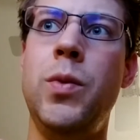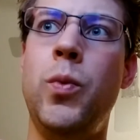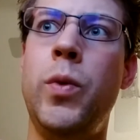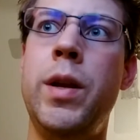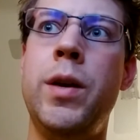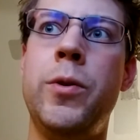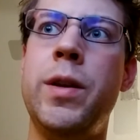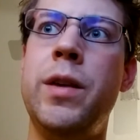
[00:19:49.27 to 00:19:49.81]

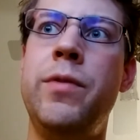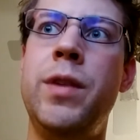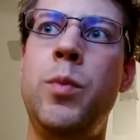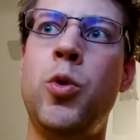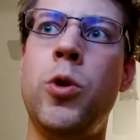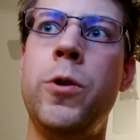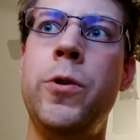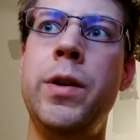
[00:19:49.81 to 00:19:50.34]
we don't give any
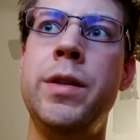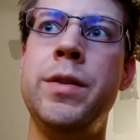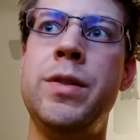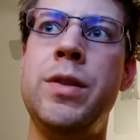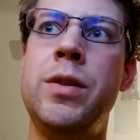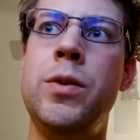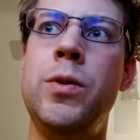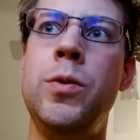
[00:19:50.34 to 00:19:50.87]
more
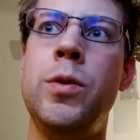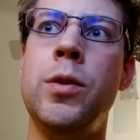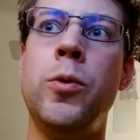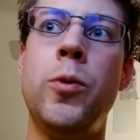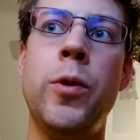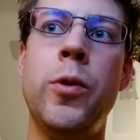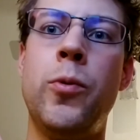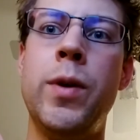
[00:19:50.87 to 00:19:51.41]
credence to The
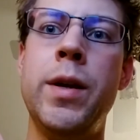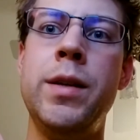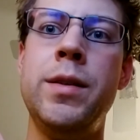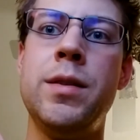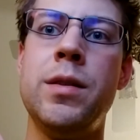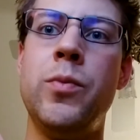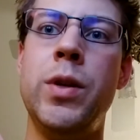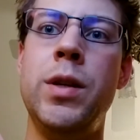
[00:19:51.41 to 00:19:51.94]
Lord of the
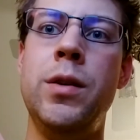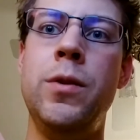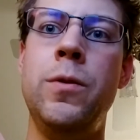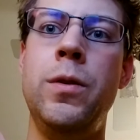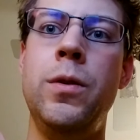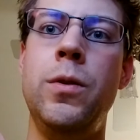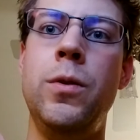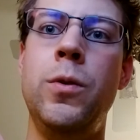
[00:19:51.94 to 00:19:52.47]
Rings than we do
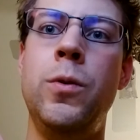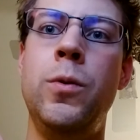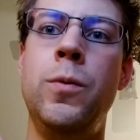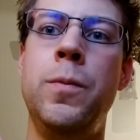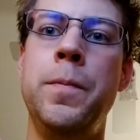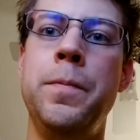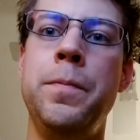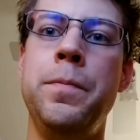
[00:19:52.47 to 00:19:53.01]
to
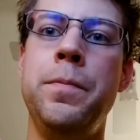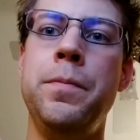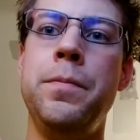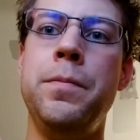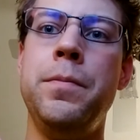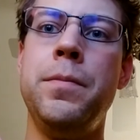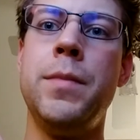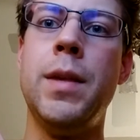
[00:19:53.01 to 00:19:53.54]

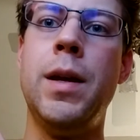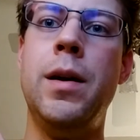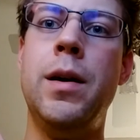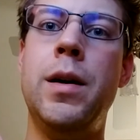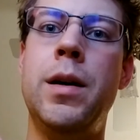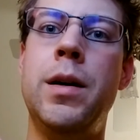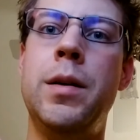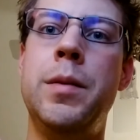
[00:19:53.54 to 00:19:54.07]

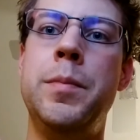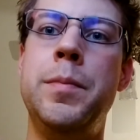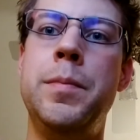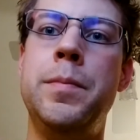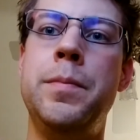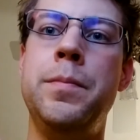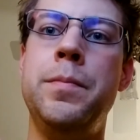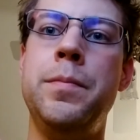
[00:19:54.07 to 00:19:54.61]

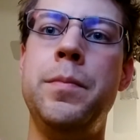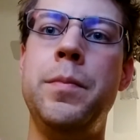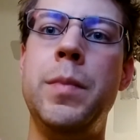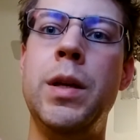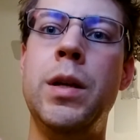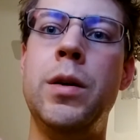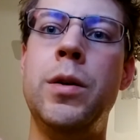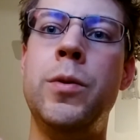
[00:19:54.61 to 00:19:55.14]

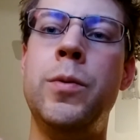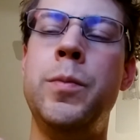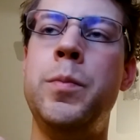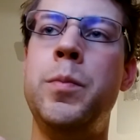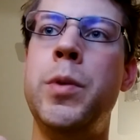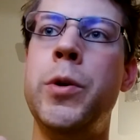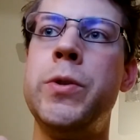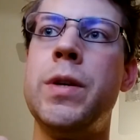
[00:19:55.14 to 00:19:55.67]

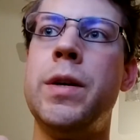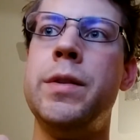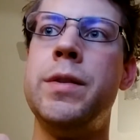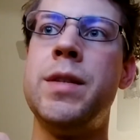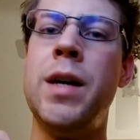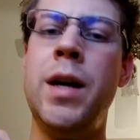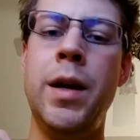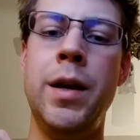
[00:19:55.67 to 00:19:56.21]
books on
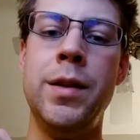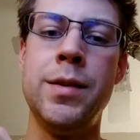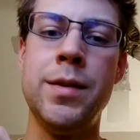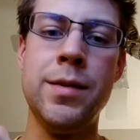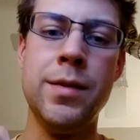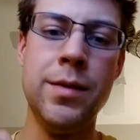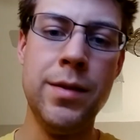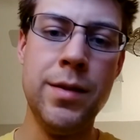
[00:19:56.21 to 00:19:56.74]

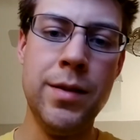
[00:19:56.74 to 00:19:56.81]
science.